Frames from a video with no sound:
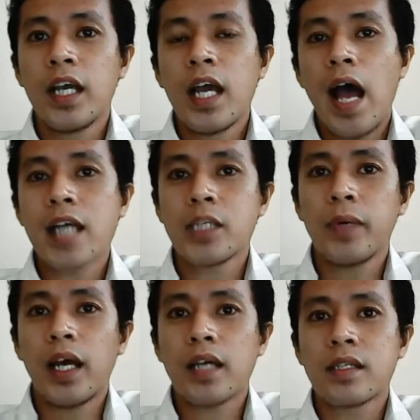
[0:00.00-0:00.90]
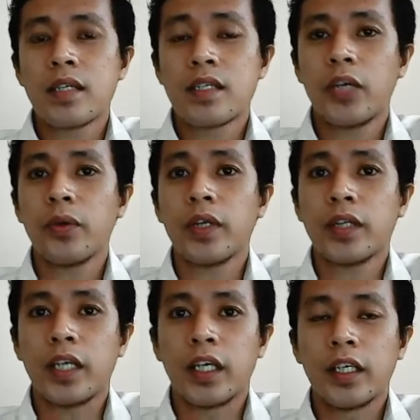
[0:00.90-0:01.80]
as well as the
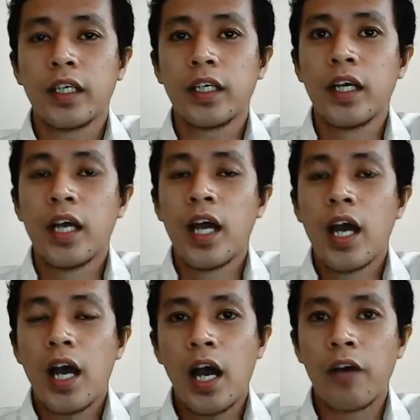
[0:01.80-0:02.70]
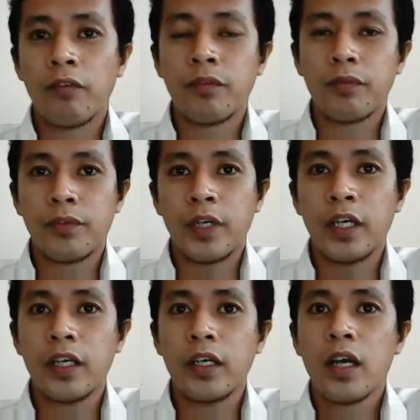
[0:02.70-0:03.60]
security of the
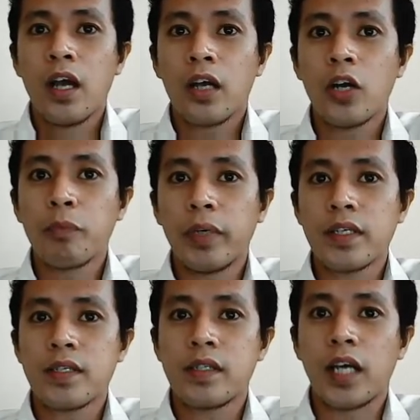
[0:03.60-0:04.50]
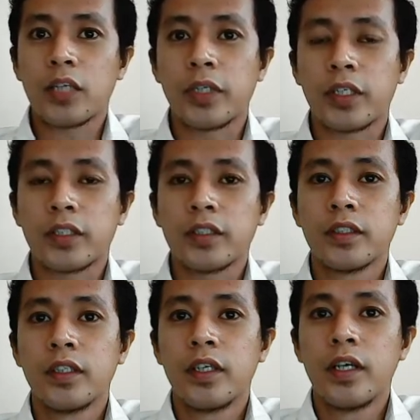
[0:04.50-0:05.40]
company's network.
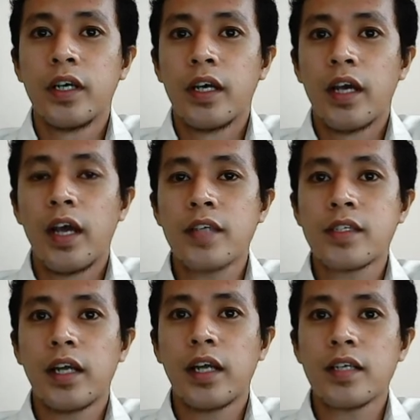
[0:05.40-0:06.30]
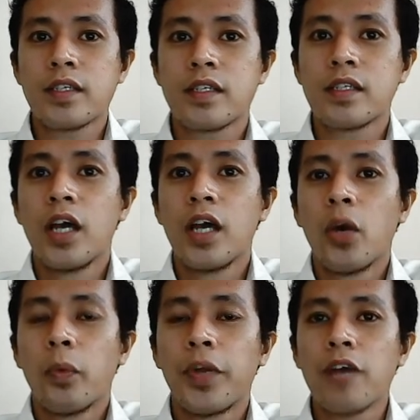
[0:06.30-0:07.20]
Hence, class,
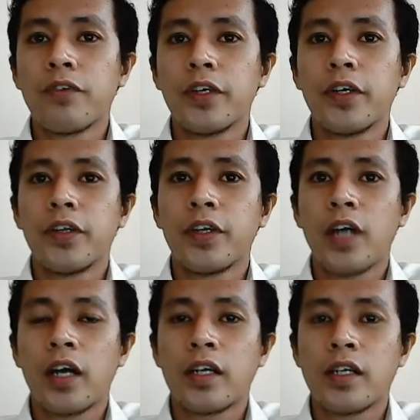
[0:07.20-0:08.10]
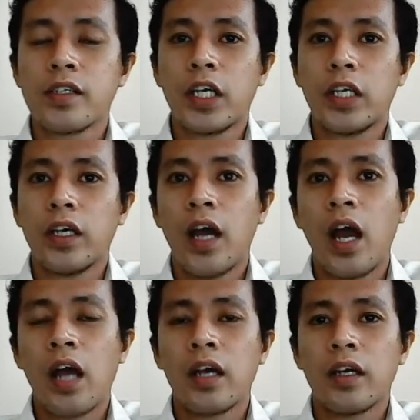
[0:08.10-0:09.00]
whenever there are
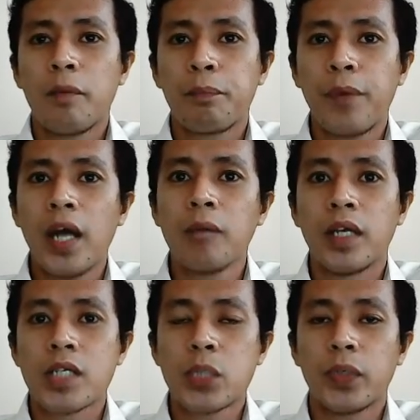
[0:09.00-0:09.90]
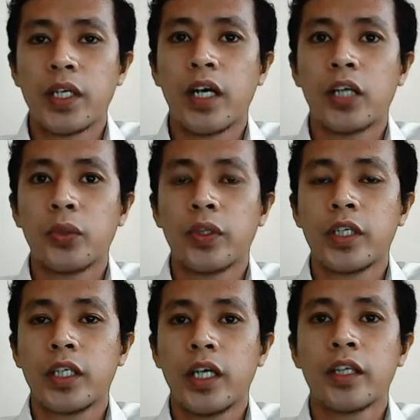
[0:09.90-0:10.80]
problems with regard to
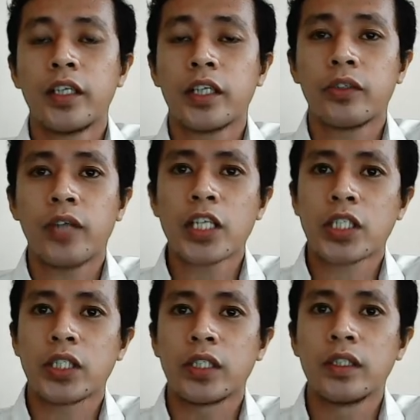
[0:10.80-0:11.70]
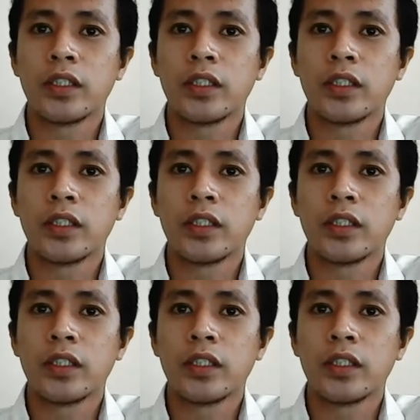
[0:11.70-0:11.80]
internet connection,